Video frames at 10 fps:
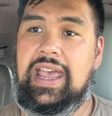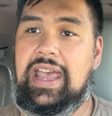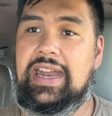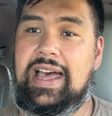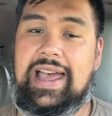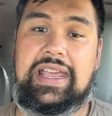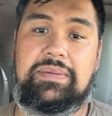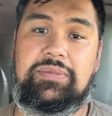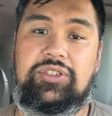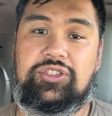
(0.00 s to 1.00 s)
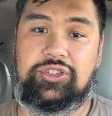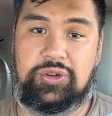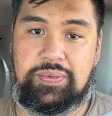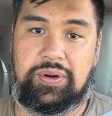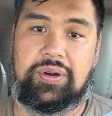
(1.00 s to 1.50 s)
And I am
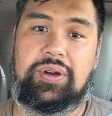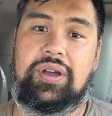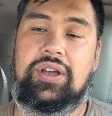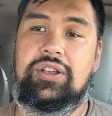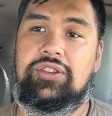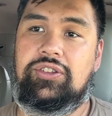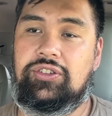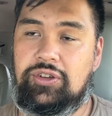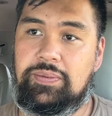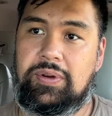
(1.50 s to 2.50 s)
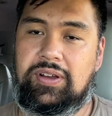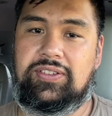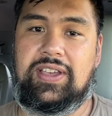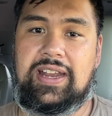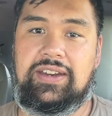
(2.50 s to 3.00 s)
super, super
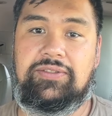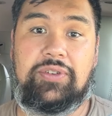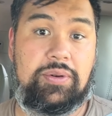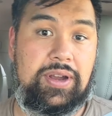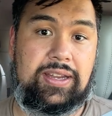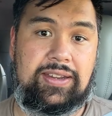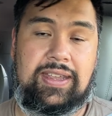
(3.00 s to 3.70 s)
excited for it.